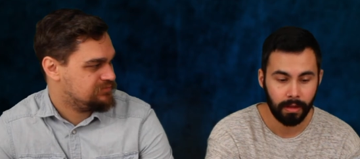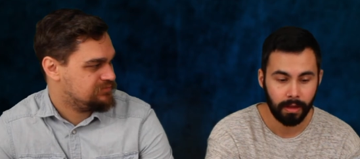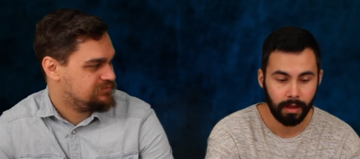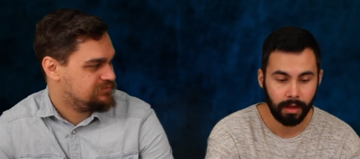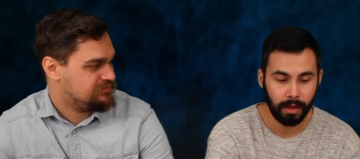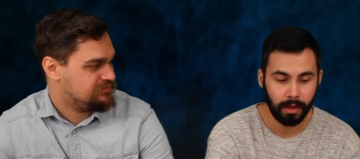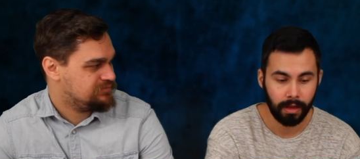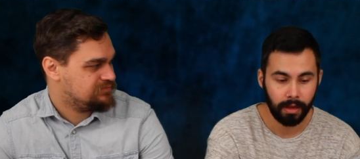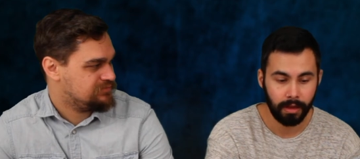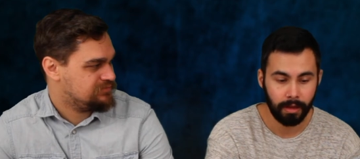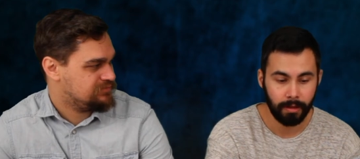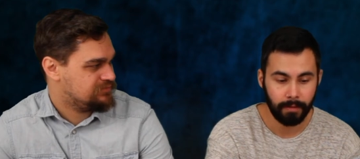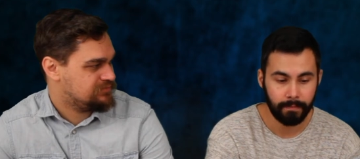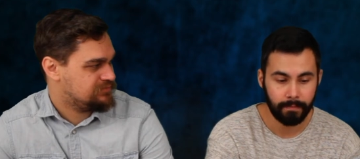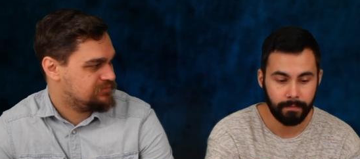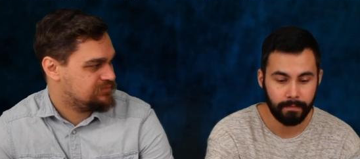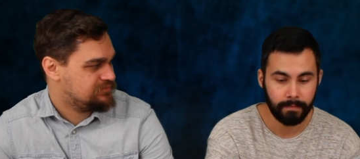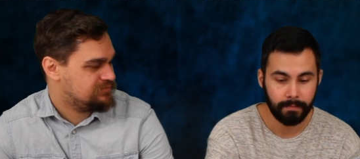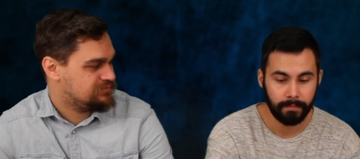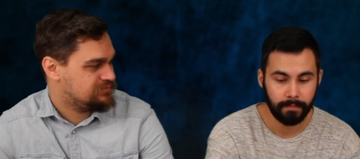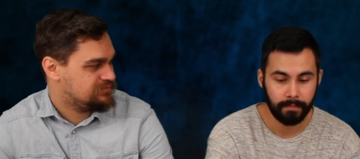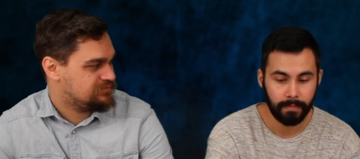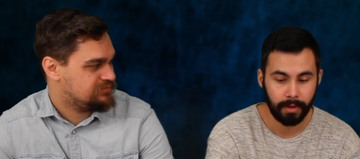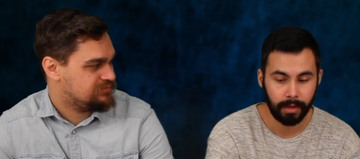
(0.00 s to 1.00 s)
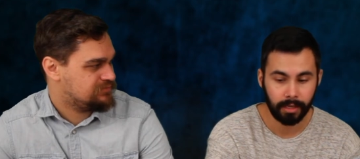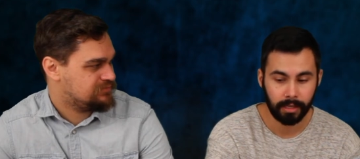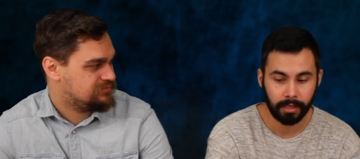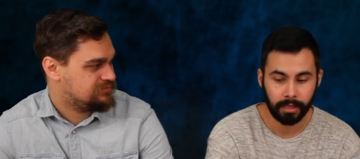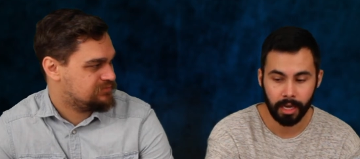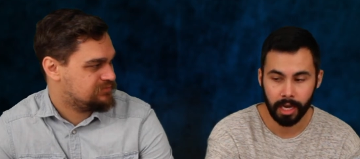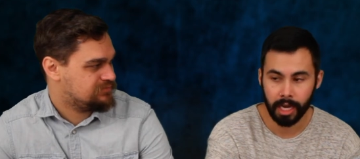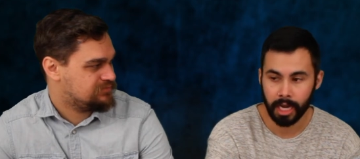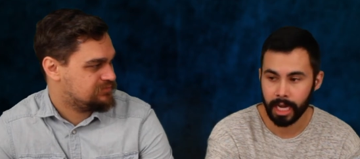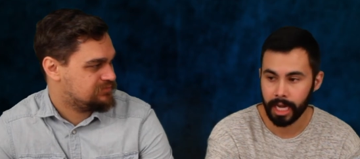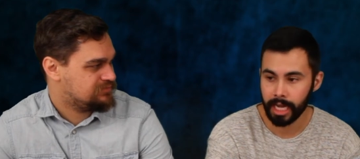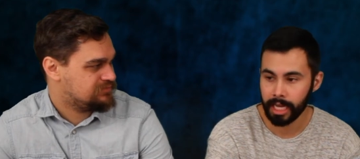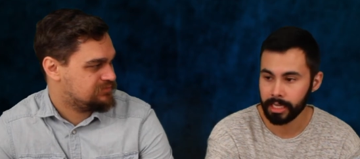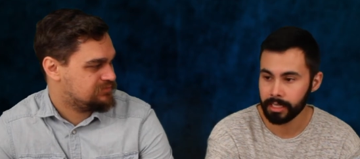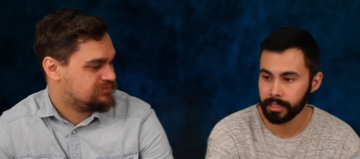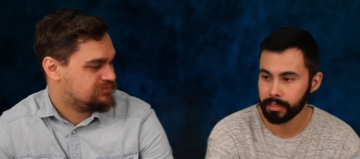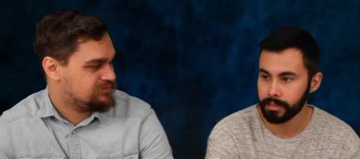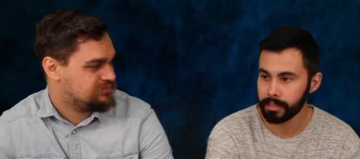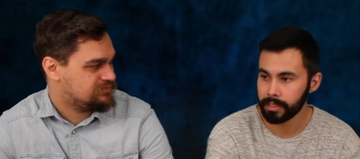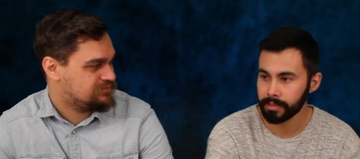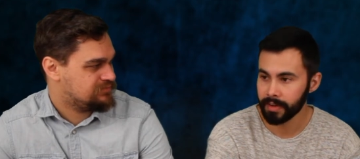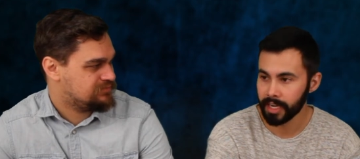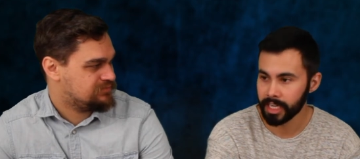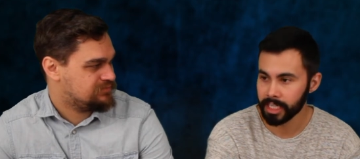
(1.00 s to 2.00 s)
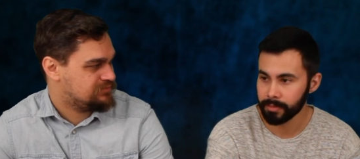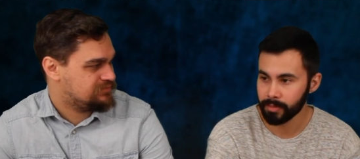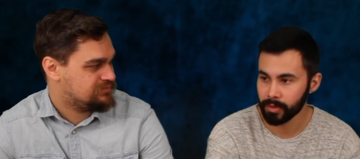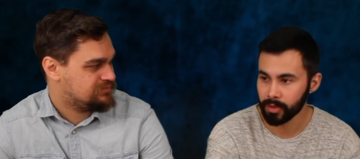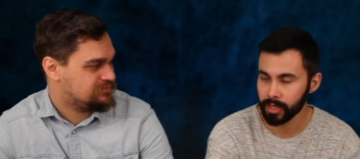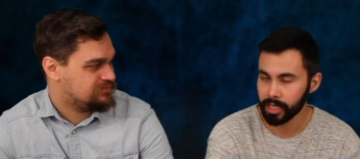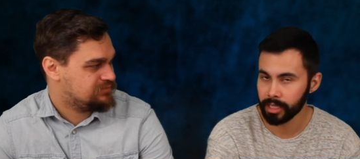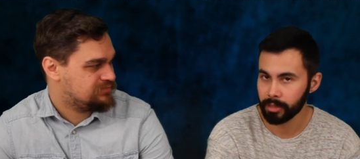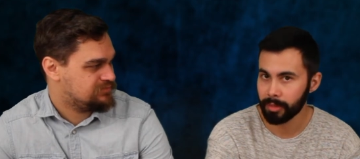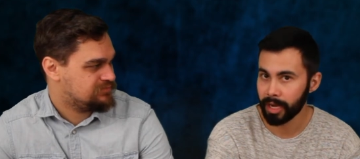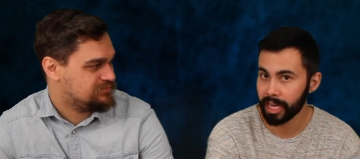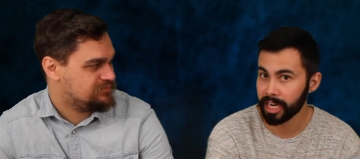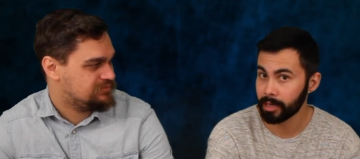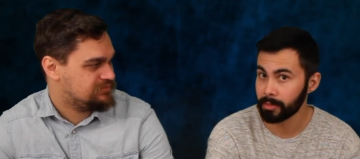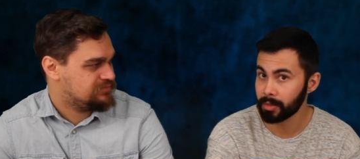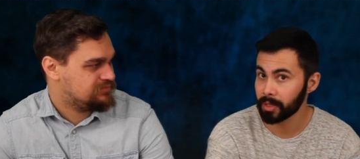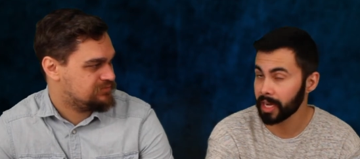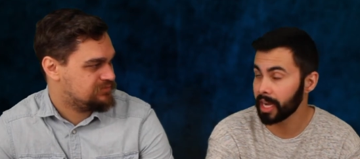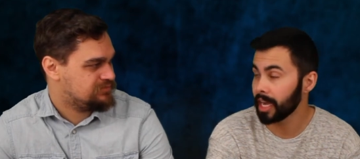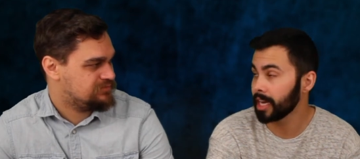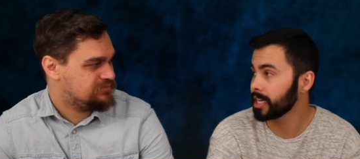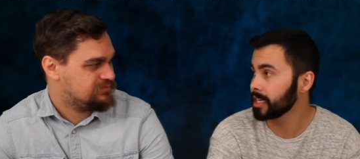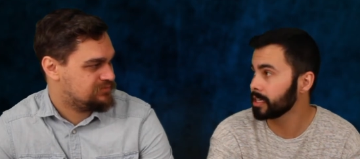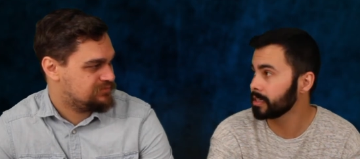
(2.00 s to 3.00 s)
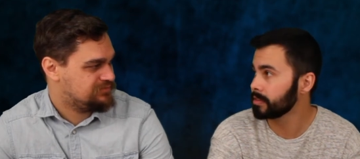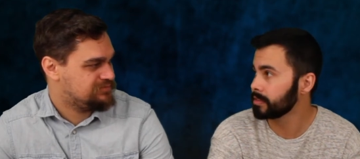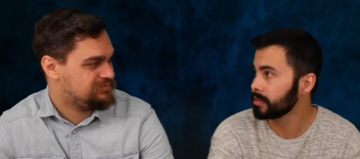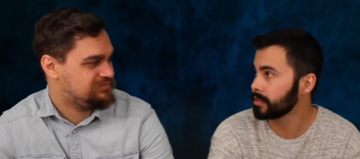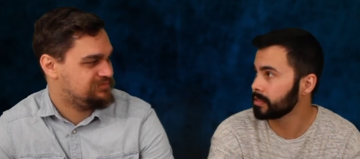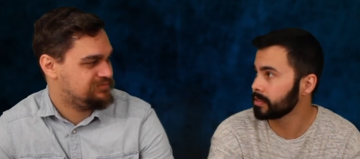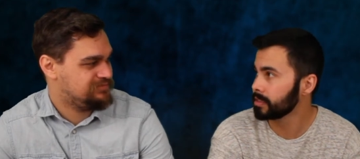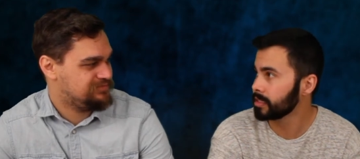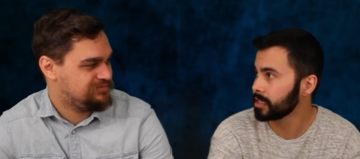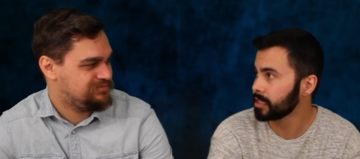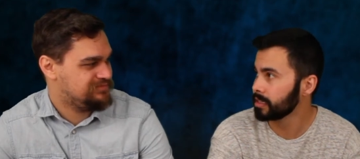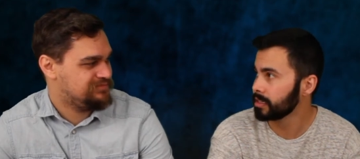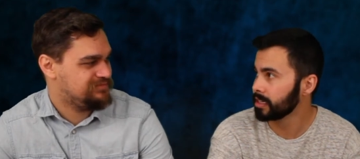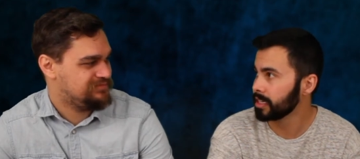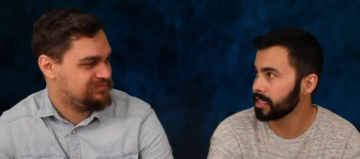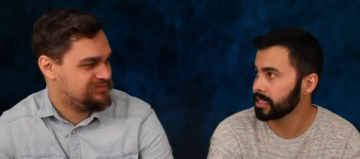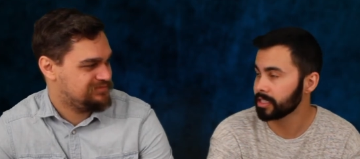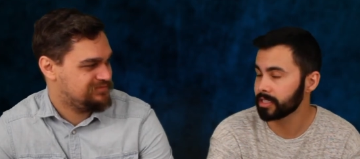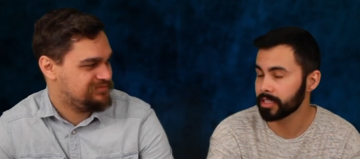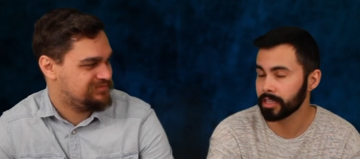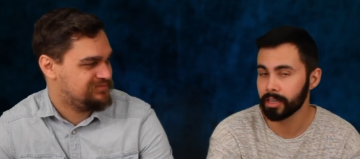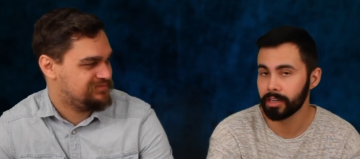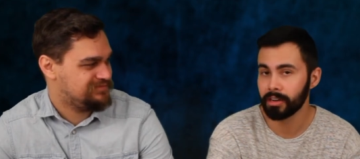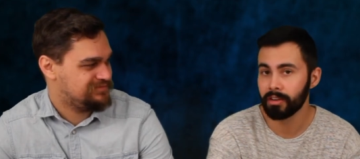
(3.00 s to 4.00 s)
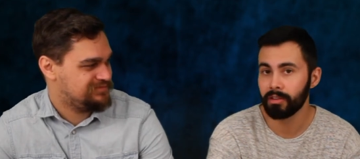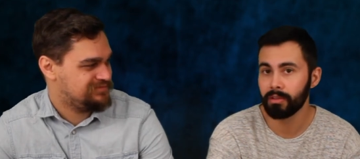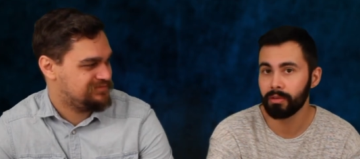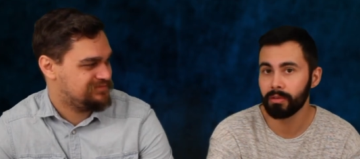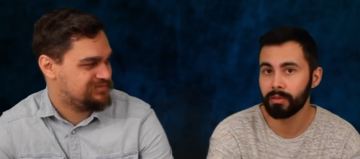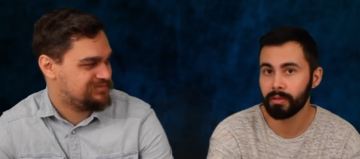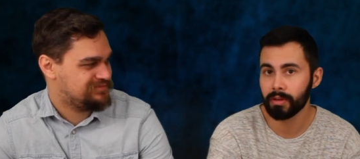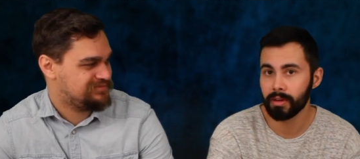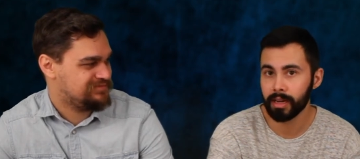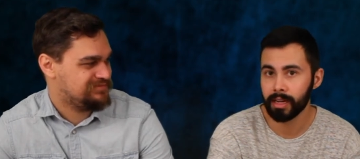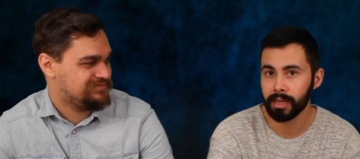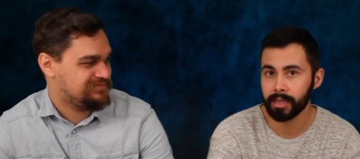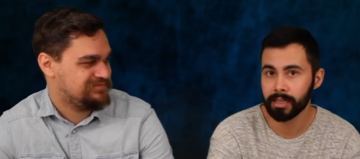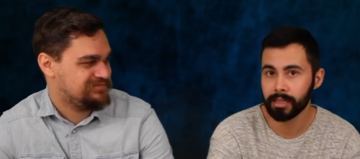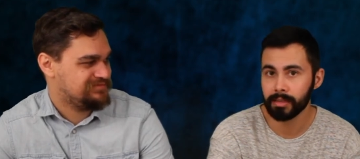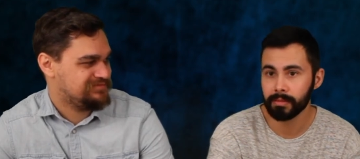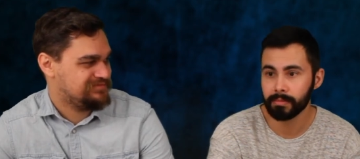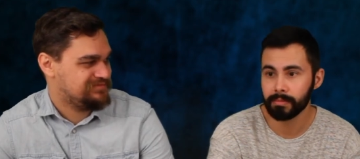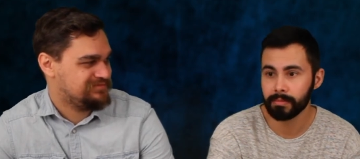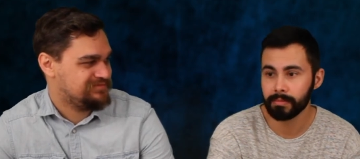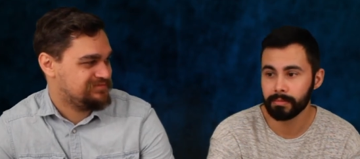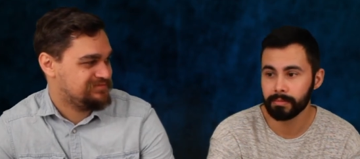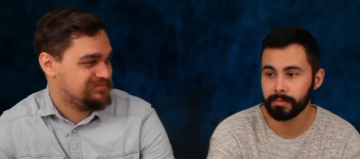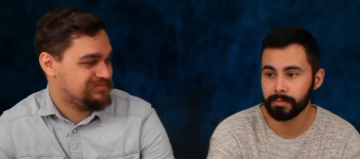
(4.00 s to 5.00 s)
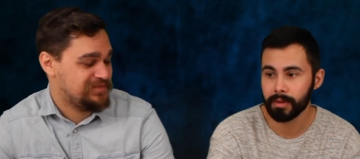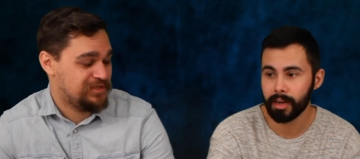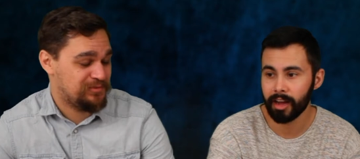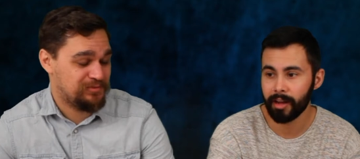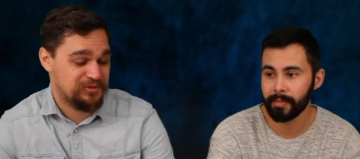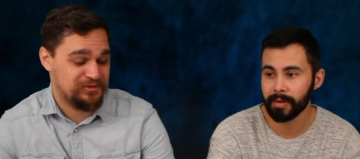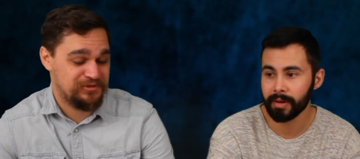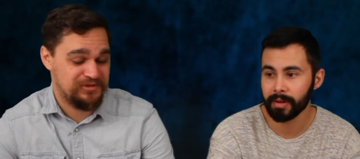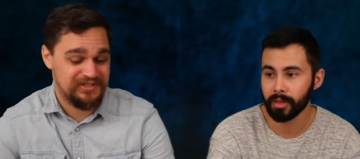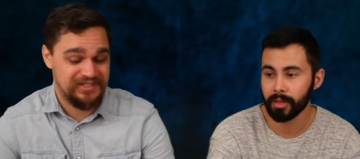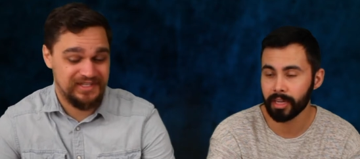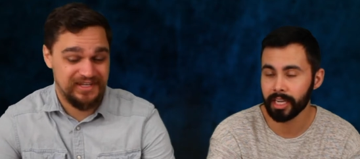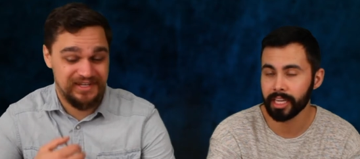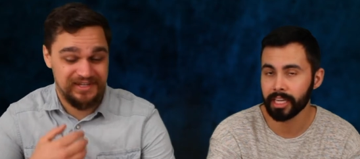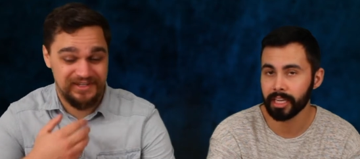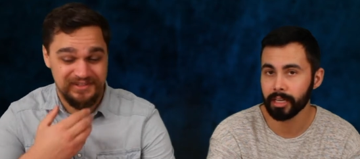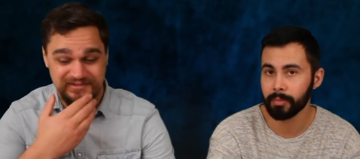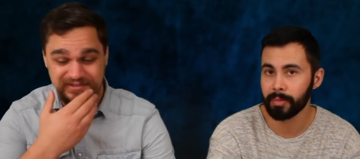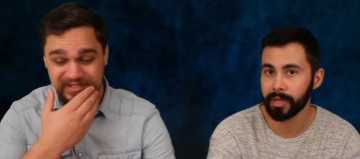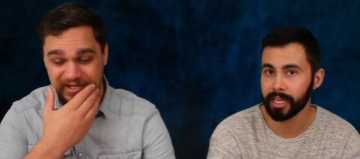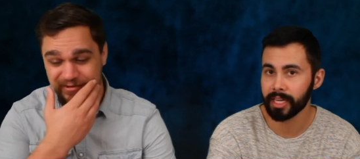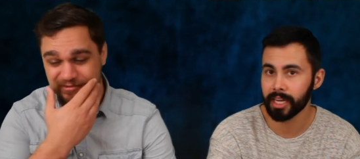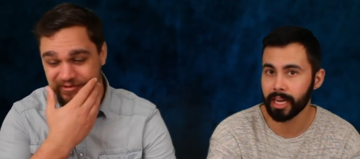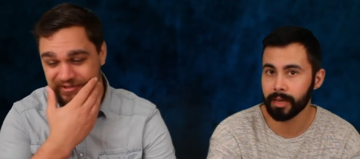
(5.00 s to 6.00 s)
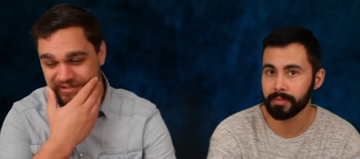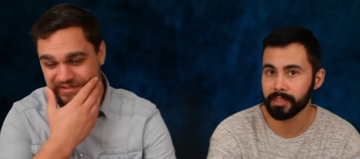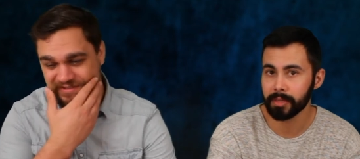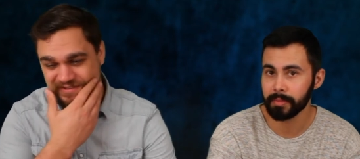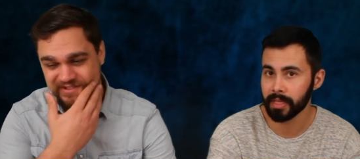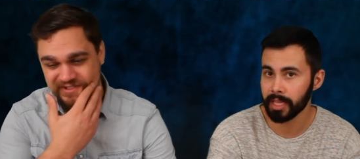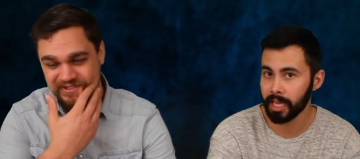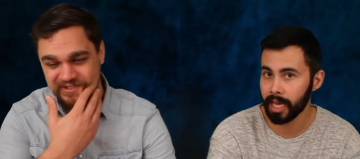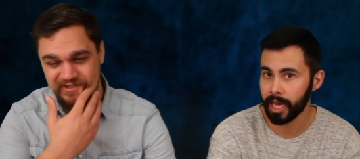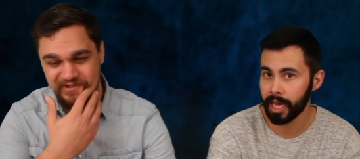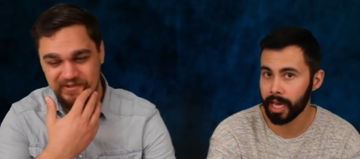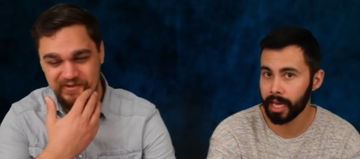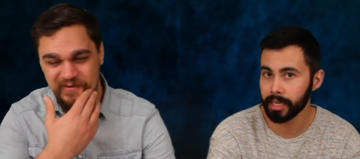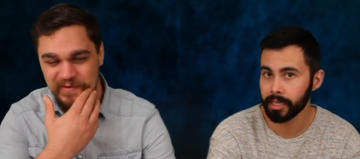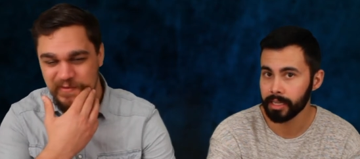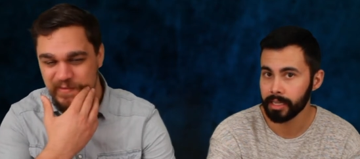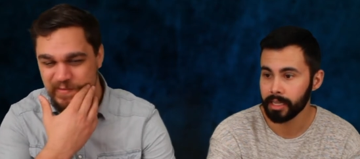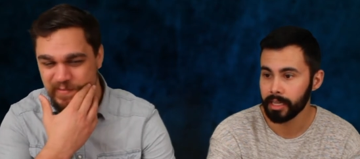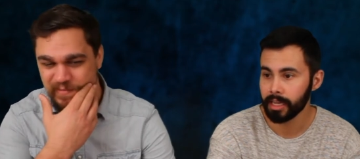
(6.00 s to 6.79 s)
Speaker 1: um, got device brewing pineapple cannon, mm-hmm. and so um, I'm gonna, oh, looking yeah, to pick up some too. of that.